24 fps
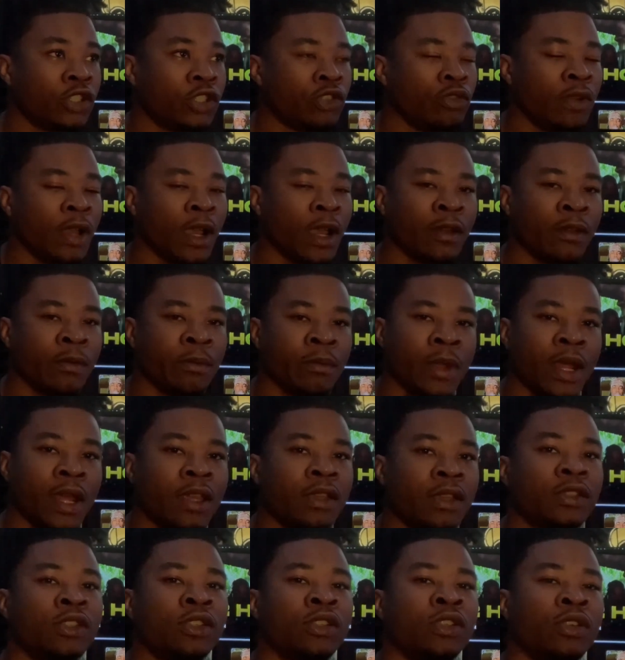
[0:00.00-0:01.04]
You gotta
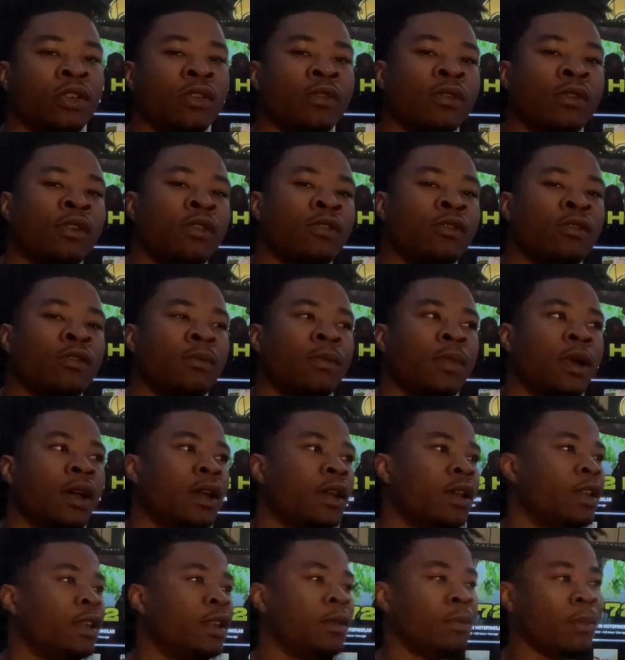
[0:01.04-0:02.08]
master your own
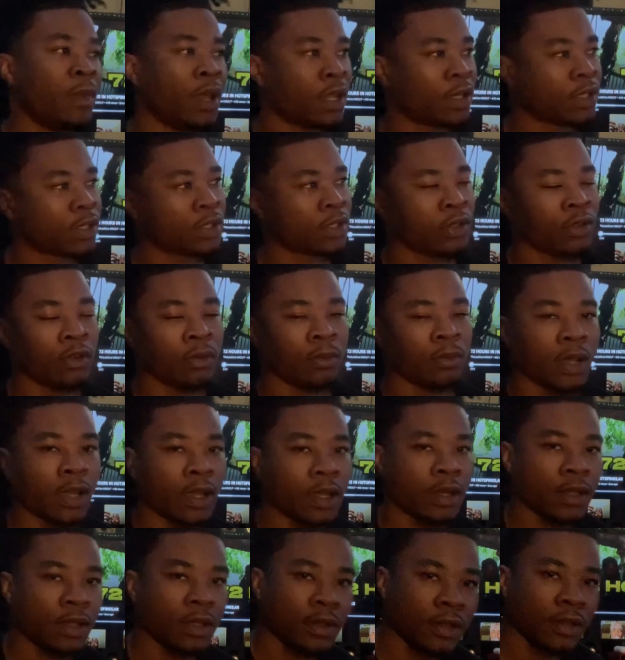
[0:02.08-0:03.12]
mind and master your body.